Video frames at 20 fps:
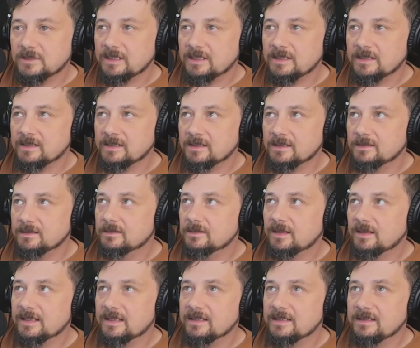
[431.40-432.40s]

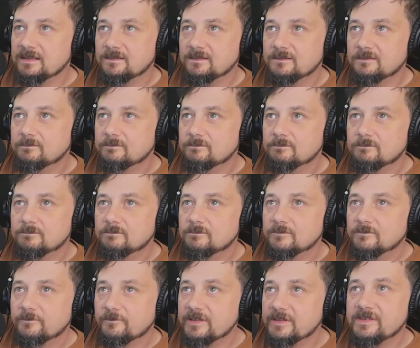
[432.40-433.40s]
like a
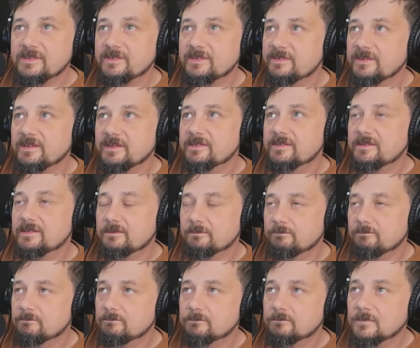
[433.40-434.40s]
physicist,
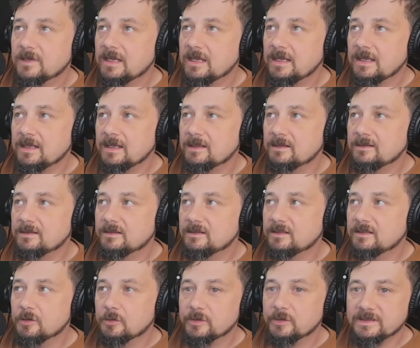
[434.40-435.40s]
and
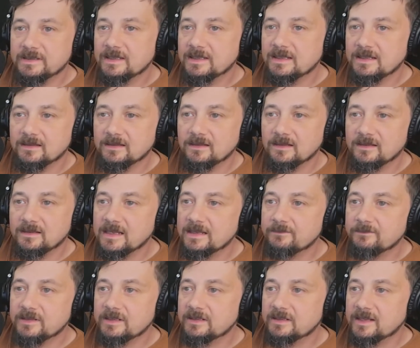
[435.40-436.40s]
he did in
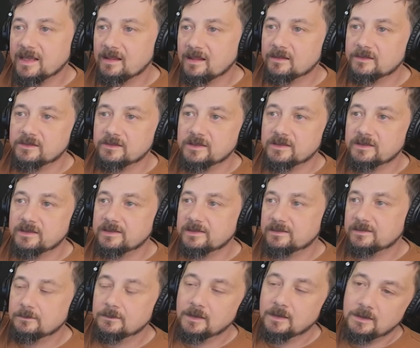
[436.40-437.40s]
Navy
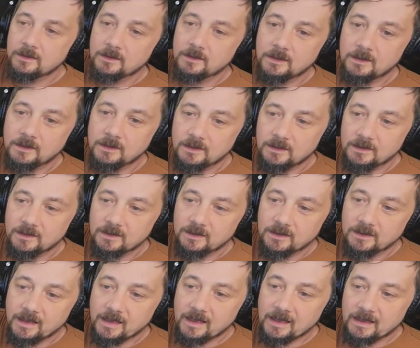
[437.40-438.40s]
intelligence,
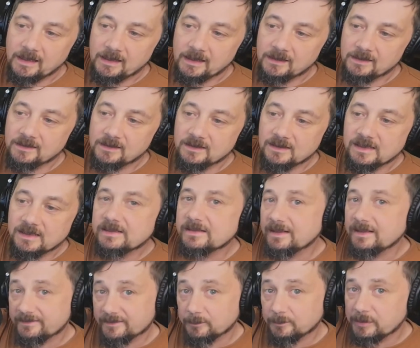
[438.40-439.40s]
and he
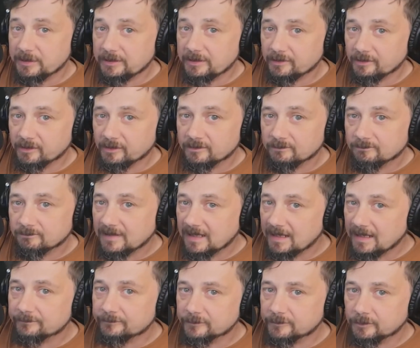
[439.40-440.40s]
disappeared
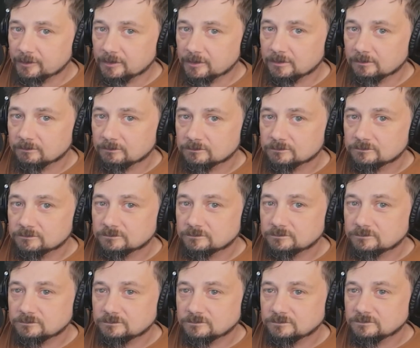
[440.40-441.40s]
after
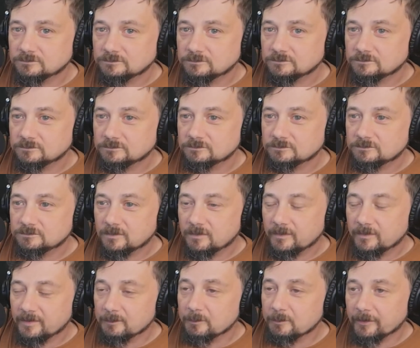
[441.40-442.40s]

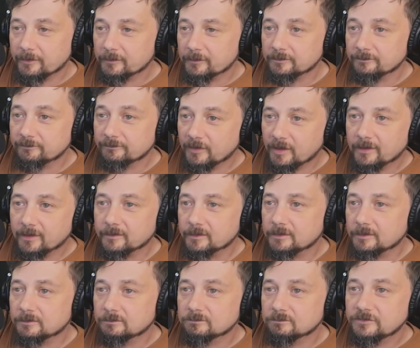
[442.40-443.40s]
the mother and
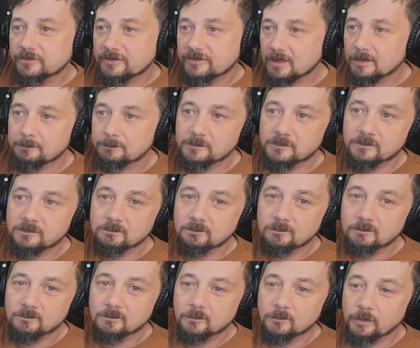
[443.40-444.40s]
father stopped
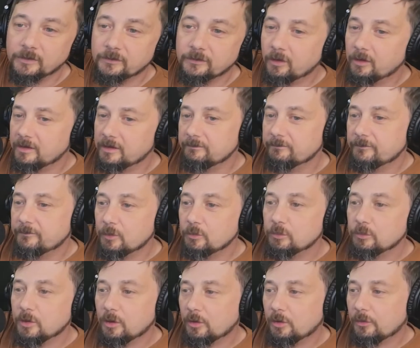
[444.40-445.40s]
returning
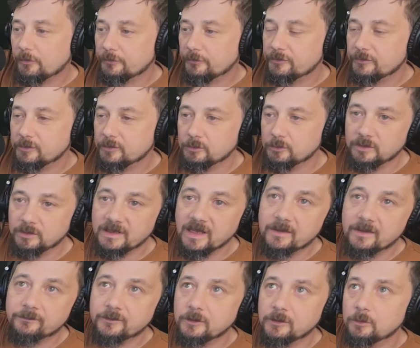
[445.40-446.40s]
phone calls to a
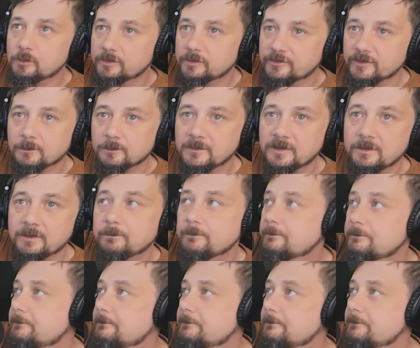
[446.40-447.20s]
nephew or something.